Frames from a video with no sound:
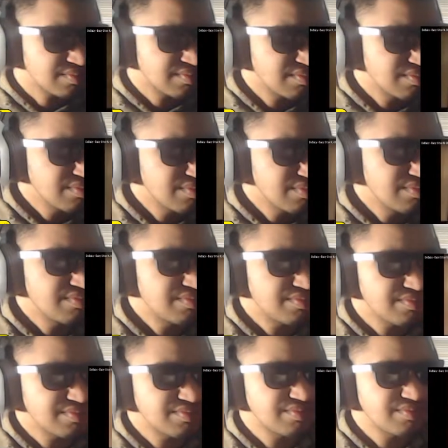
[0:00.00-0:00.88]

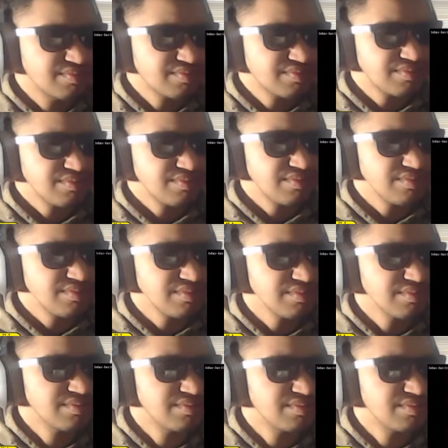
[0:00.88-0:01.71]
[no speech]